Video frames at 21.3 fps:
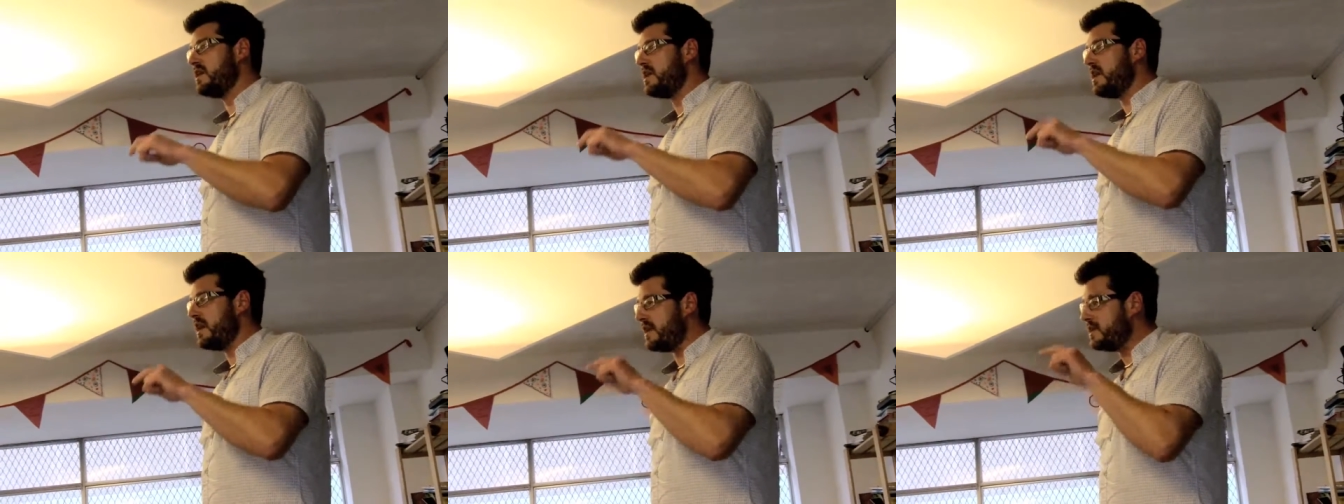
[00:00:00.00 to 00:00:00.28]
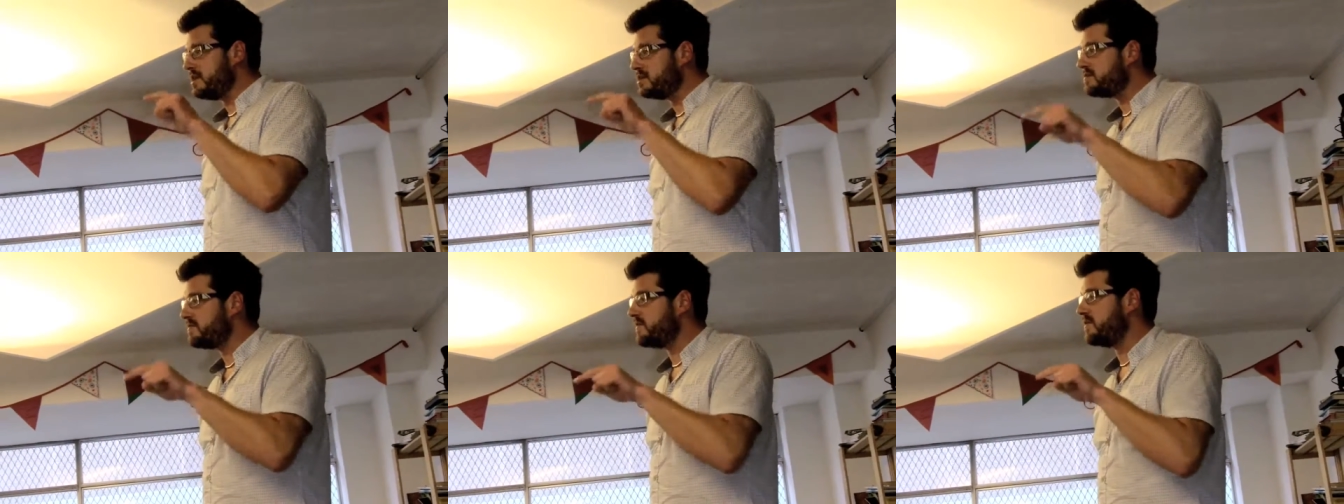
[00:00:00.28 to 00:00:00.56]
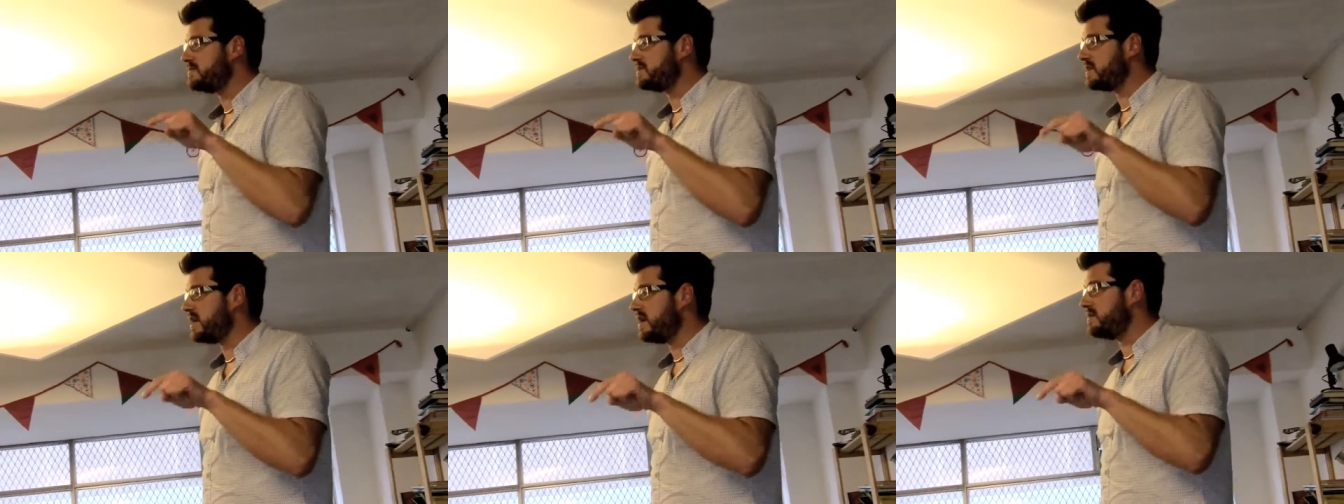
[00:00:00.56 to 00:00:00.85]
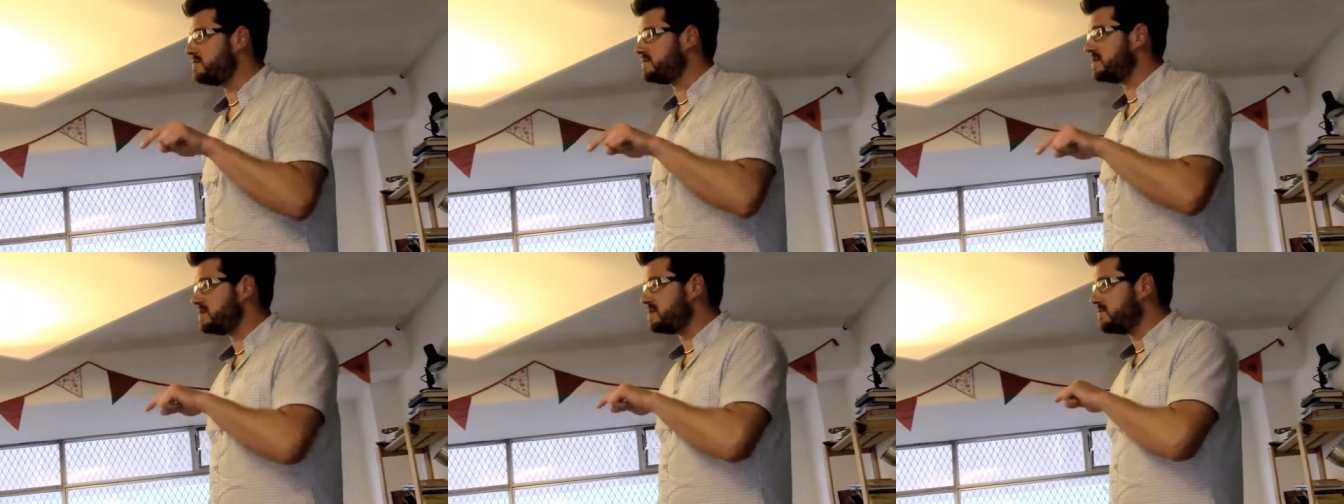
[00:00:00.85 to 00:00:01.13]
And each of those
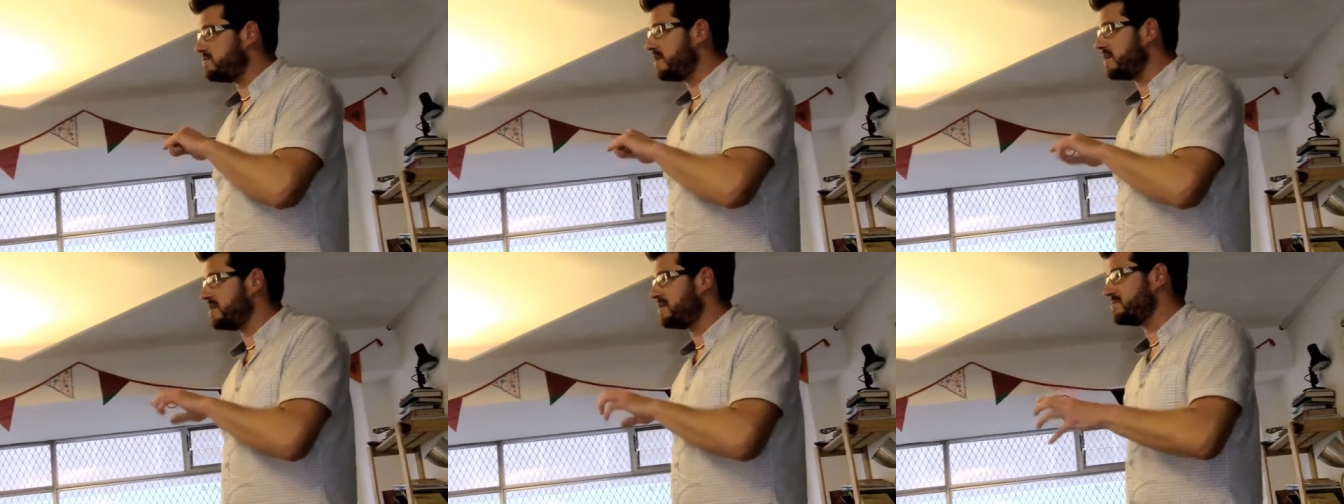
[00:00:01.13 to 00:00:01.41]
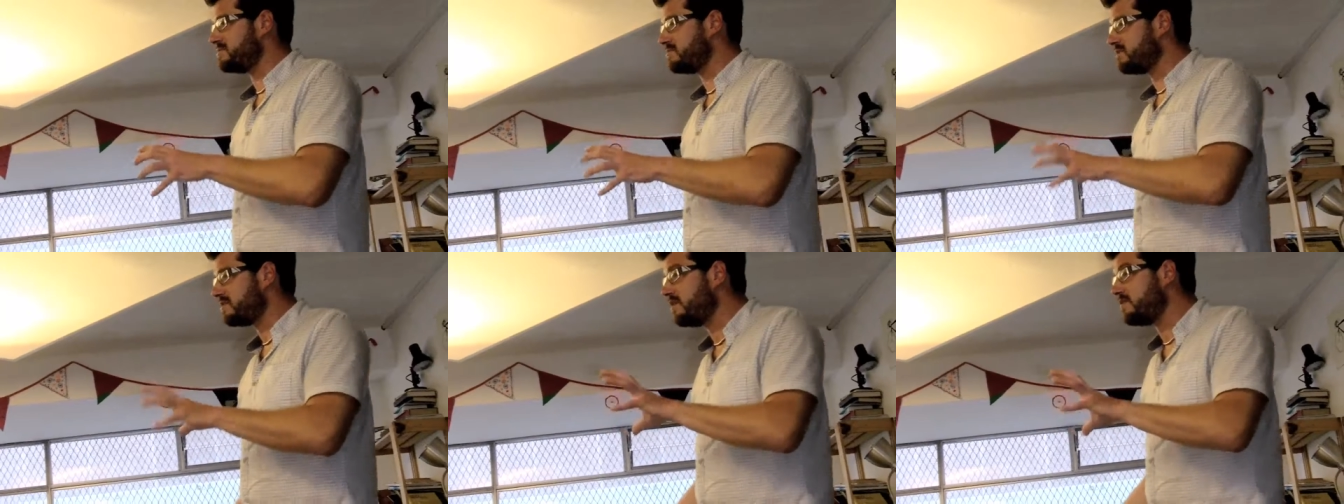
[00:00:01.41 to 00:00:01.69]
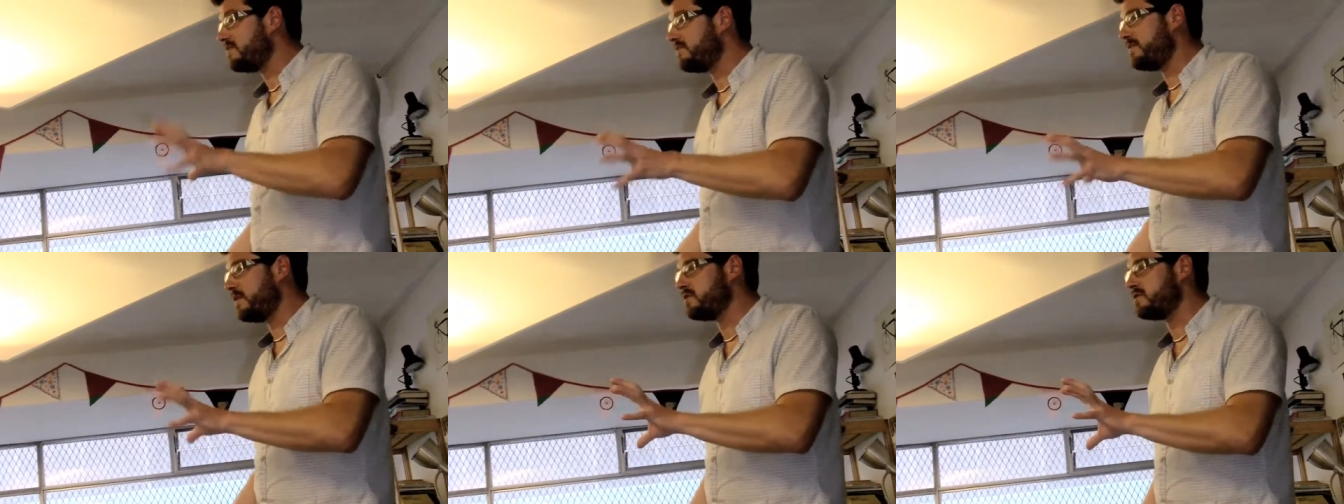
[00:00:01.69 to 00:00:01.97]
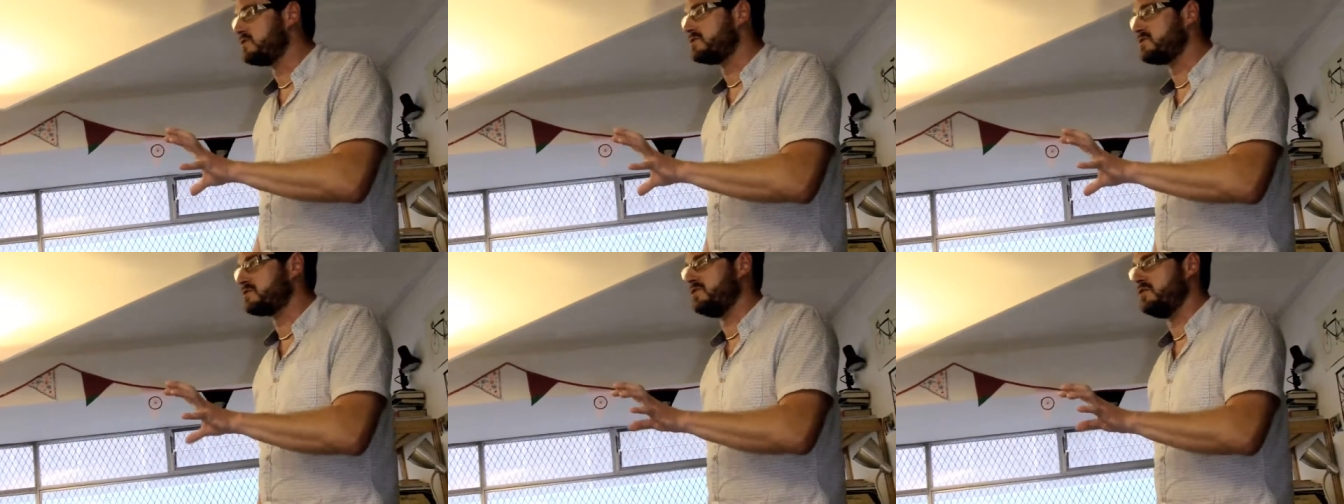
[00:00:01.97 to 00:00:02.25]
areas actually running some kind of
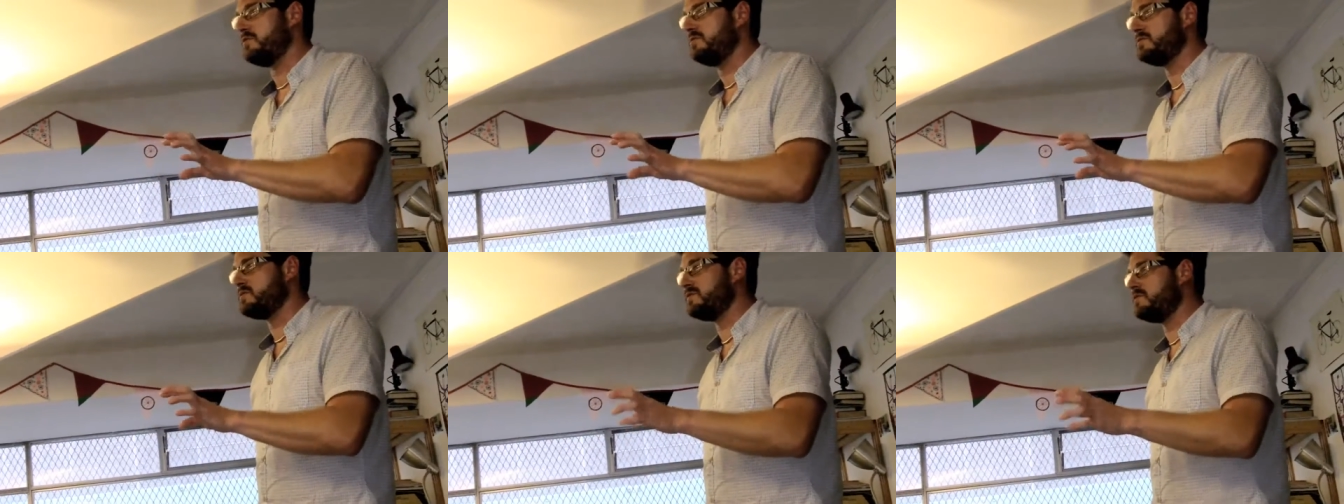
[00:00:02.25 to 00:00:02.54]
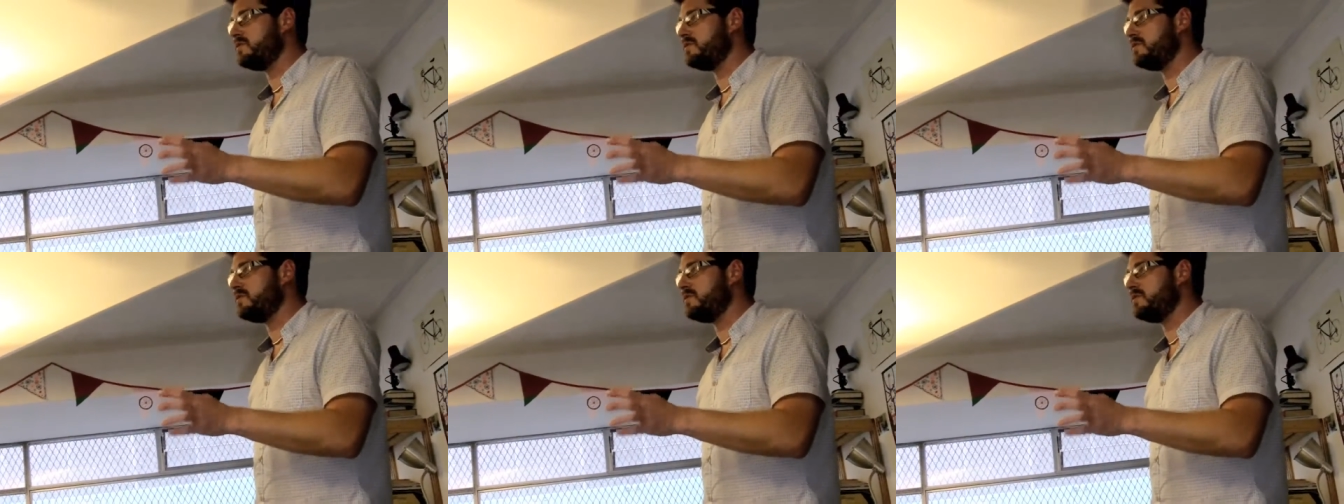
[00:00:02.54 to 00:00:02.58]
focus groups,